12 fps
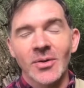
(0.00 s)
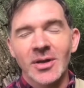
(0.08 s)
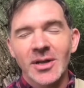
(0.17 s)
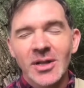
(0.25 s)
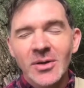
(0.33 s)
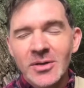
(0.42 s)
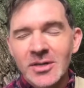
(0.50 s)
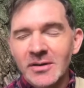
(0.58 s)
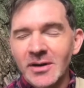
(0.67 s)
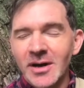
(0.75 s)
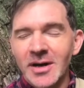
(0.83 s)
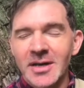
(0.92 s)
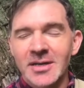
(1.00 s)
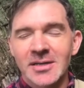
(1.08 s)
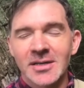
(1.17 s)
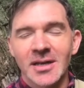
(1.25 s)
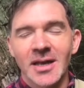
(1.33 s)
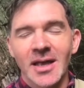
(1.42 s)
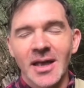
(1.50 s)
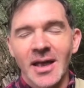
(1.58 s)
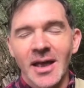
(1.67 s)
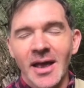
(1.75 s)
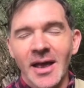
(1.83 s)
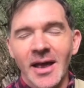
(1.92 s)
Close our eyes
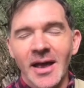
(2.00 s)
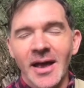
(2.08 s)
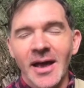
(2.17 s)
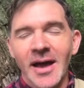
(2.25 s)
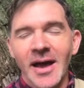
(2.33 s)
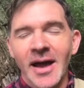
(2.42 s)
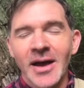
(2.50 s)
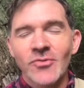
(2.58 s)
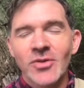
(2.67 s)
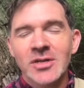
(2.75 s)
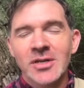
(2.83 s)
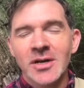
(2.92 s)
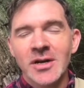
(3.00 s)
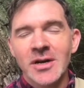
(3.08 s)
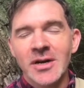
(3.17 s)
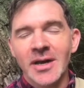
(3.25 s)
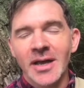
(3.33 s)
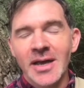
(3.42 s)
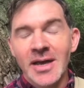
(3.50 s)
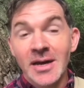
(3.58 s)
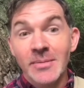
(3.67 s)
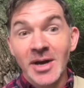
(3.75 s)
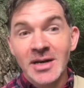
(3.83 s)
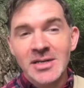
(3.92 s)
and return in
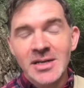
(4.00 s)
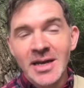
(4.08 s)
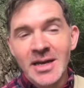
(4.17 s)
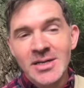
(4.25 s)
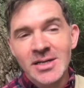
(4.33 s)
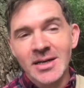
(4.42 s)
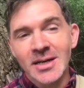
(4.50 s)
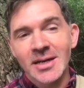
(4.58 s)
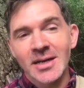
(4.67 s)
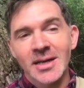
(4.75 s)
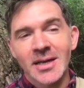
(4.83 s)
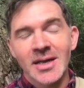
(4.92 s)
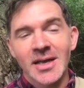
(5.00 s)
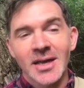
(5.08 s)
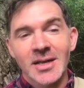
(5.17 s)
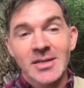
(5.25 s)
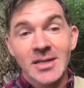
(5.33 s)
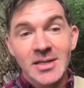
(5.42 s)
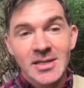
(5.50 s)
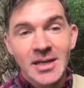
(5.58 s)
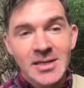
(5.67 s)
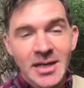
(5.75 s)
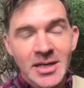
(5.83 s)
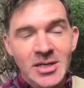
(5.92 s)
imagination to the
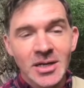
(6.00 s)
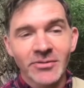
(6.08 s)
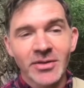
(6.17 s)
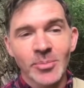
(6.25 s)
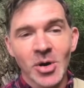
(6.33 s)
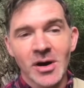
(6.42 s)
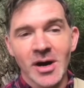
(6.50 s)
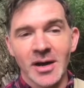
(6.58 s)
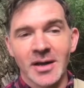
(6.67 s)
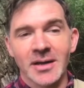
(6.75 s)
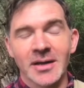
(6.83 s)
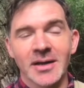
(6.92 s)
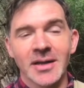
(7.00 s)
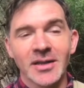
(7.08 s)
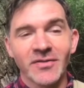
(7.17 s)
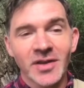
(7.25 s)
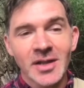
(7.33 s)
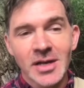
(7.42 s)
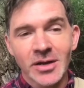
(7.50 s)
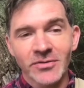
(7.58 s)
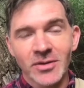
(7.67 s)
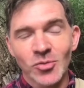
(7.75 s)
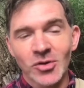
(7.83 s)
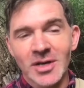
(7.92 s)
sensation of the bark and the feeling of
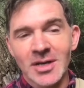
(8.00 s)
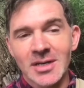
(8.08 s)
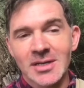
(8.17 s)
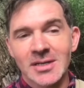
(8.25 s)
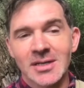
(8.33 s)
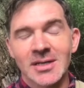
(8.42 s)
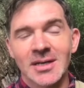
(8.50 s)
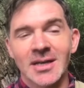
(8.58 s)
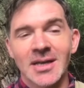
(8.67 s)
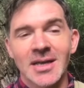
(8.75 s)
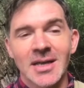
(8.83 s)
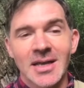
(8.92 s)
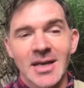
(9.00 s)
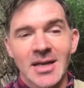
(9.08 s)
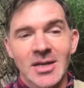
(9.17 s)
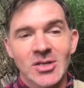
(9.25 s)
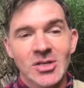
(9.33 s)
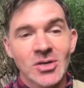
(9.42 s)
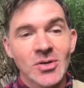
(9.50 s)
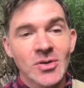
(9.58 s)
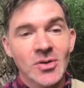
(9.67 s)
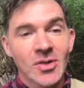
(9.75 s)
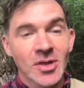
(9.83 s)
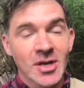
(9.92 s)
the breeze,
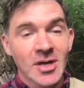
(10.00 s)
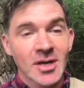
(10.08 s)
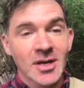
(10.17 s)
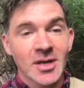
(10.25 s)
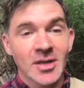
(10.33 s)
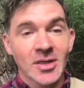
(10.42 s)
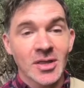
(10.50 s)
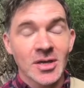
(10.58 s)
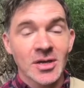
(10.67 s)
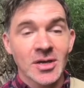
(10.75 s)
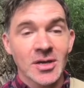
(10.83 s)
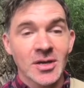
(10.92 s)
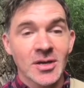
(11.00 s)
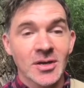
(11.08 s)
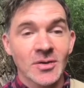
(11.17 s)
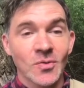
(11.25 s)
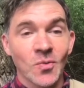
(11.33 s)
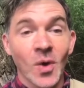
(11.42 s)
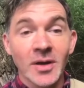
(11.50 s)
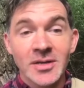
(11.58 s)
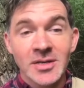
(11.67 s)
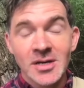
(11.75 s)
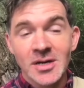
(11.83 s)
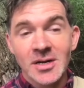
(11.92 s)
to the
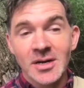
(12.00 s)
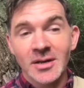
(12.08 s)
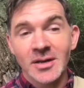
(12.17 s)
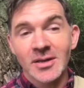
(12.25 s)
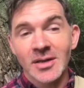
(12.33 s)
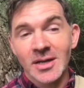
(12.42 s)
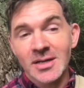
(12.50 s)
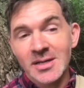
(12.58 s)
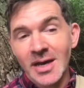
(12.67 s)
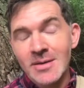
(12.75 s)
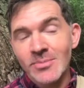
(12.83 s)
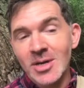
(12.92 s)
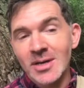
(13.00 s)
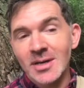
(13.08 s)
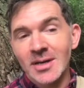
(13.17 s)
wonder, the contentment